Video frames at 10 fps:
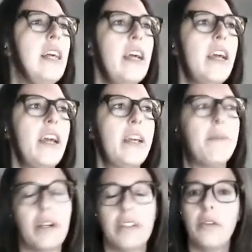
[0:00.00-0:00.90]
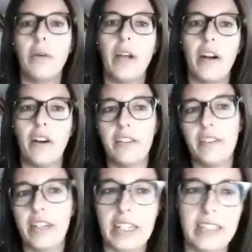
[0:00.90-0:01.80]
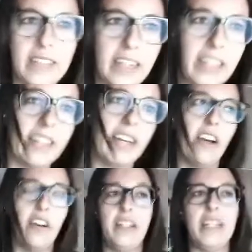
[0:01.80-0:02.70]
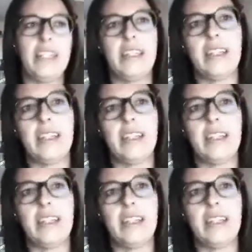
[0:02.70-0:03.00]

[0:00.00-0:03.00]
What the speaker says: in particular on the lithic